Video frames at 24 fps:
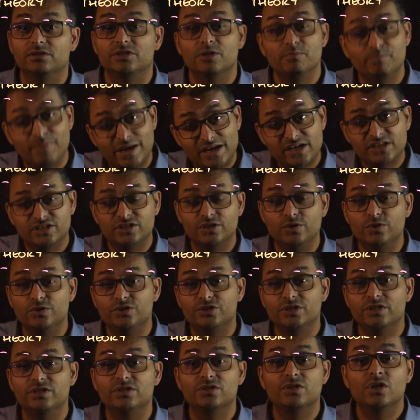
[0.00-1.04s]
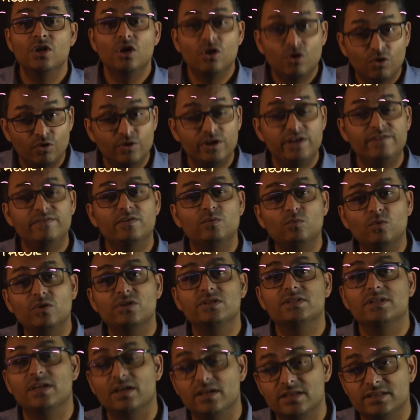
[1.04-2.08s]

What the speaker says: So better solutions, or even ones that